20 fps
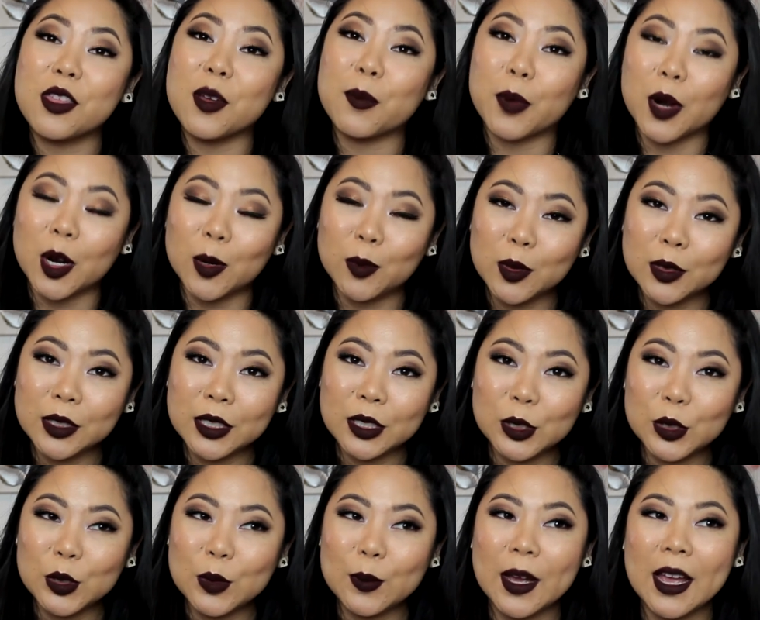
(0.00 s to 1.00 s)
the purple
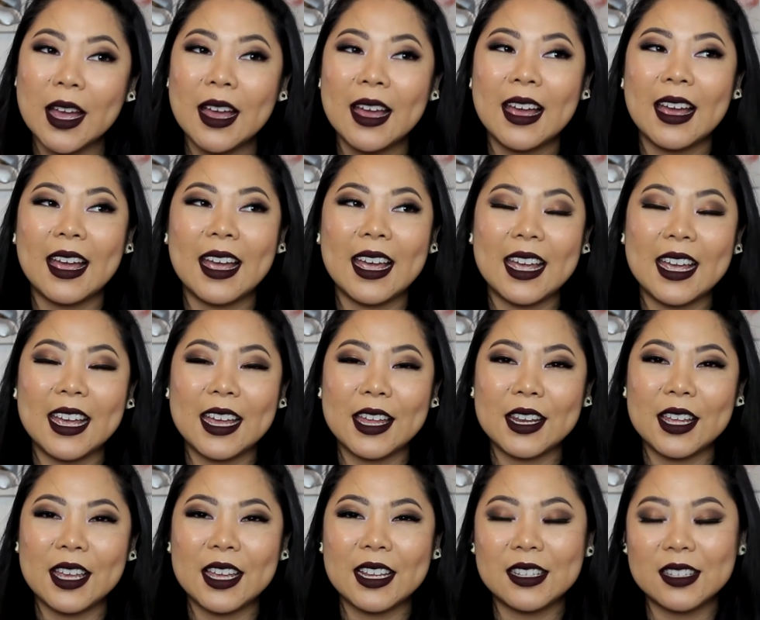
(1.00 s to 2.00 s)
tube,
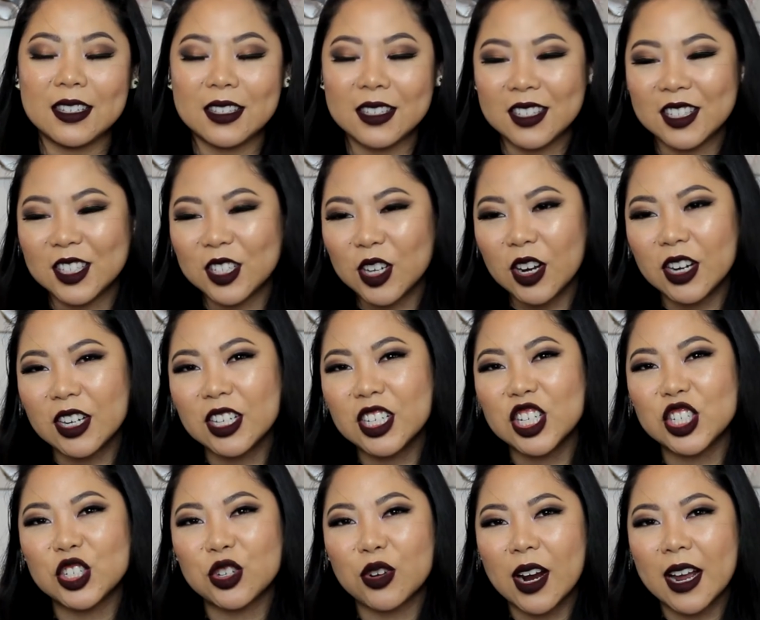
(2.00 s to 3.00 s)
and it's starting
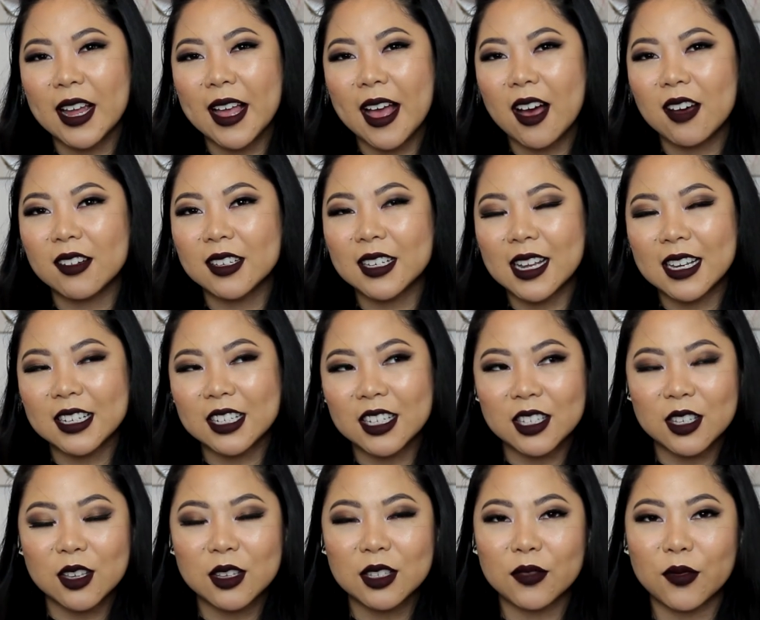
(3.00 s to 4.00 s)
to dry out, and I
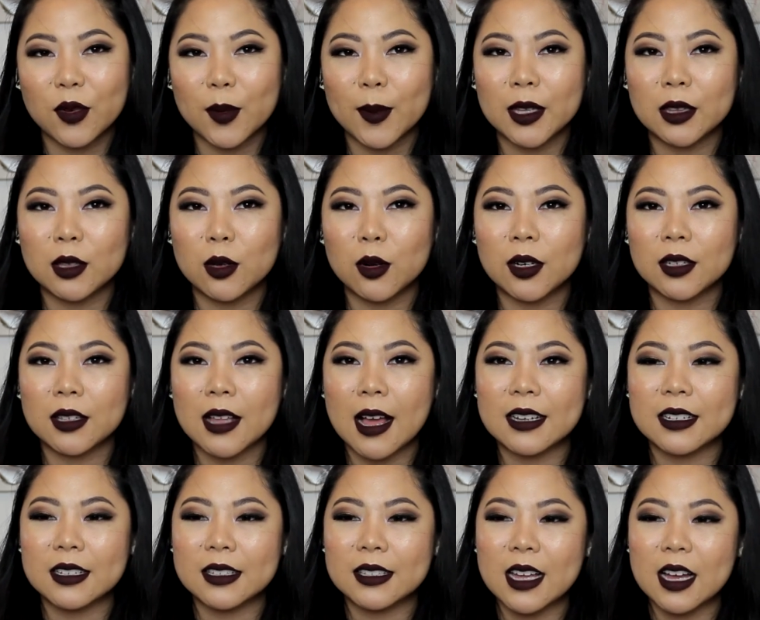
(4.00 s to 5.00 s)
just use it for my lower
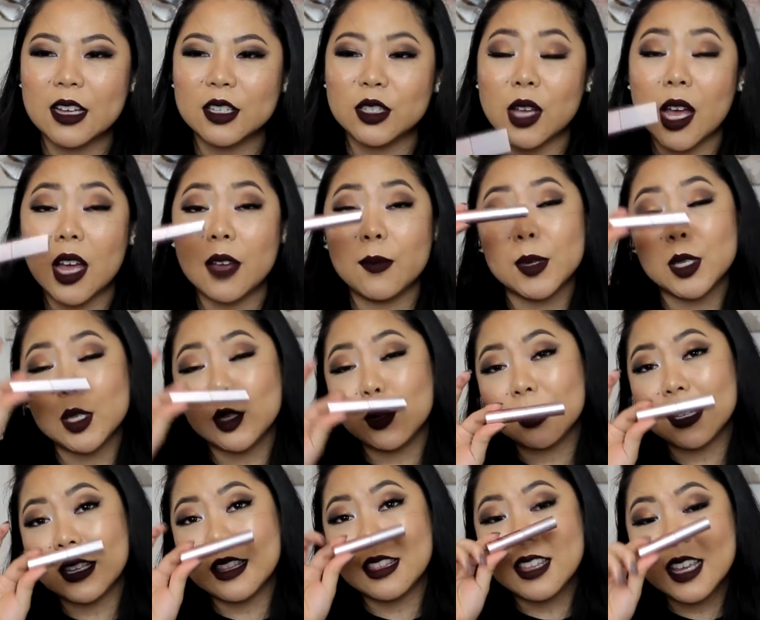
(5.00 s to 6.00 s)
lashes now, so I've been
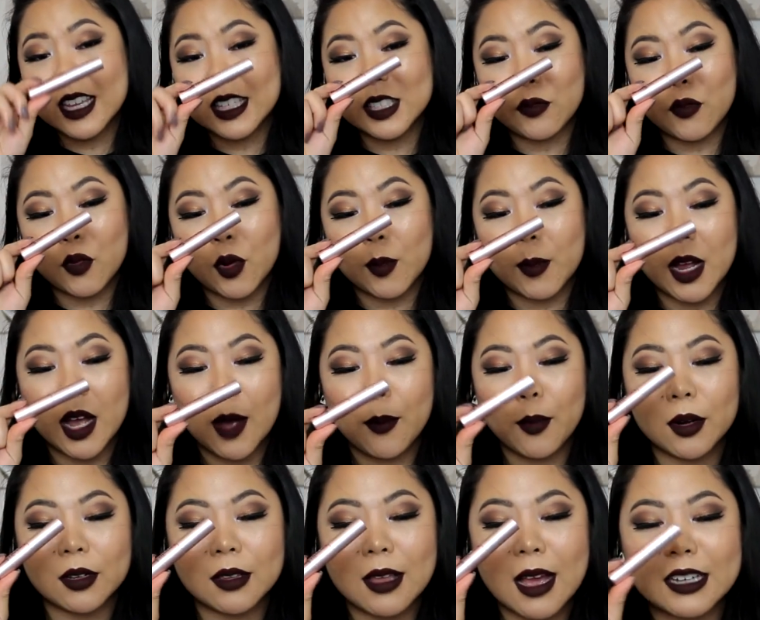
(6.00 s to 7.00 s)
using this for my
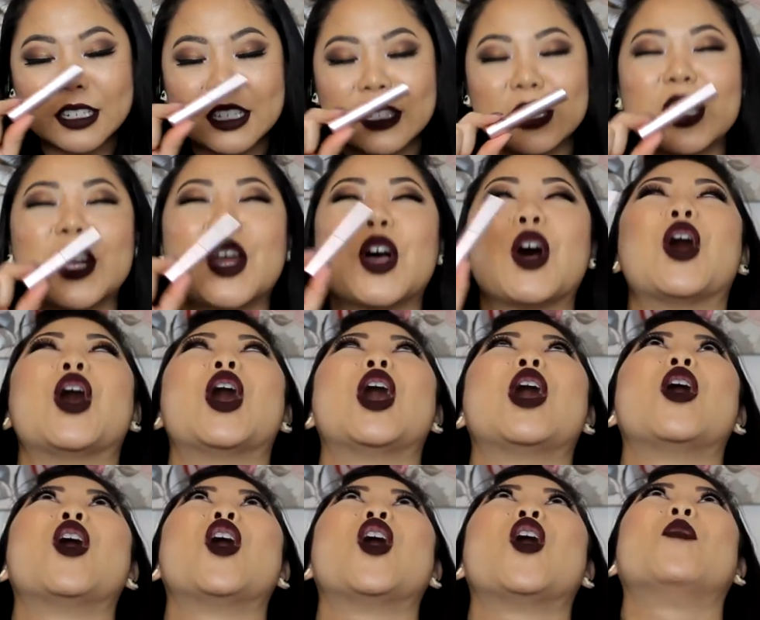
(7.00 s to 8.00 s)
upper lashes, and
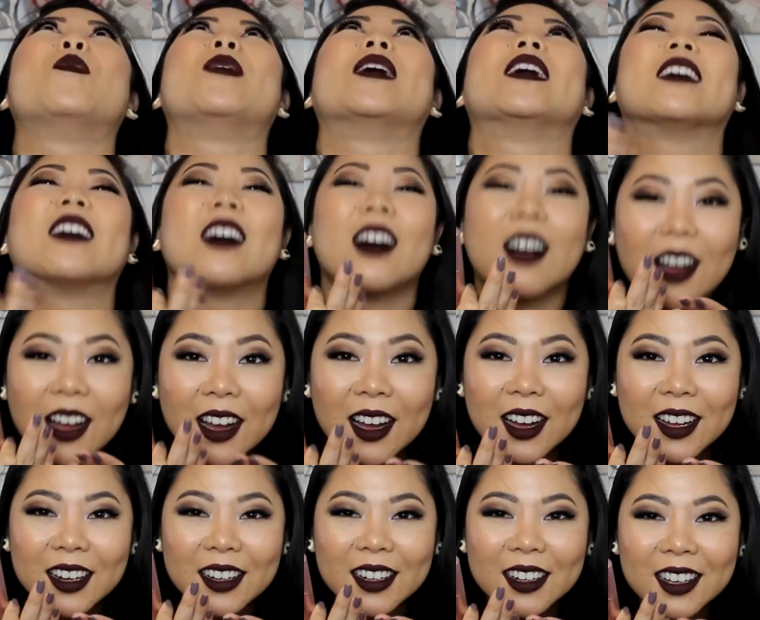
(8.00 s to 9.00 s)
oh my
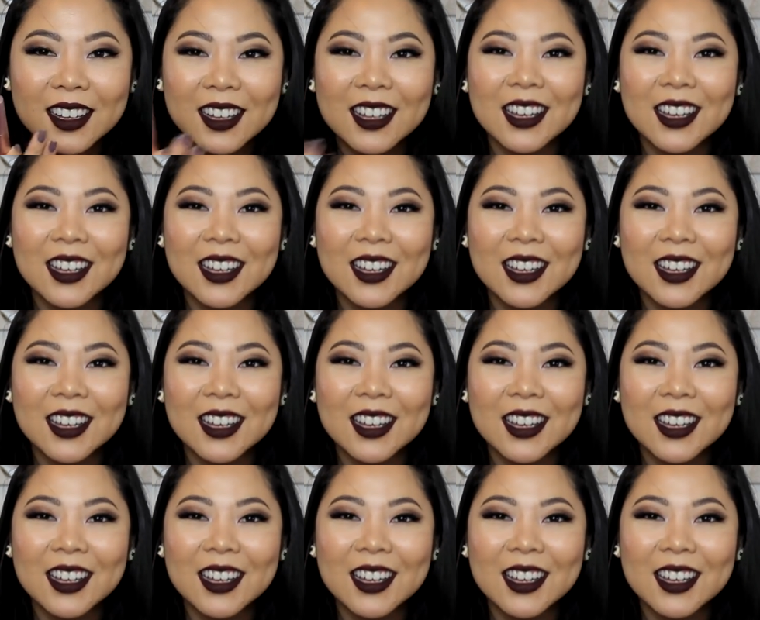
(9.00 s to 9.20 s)
god.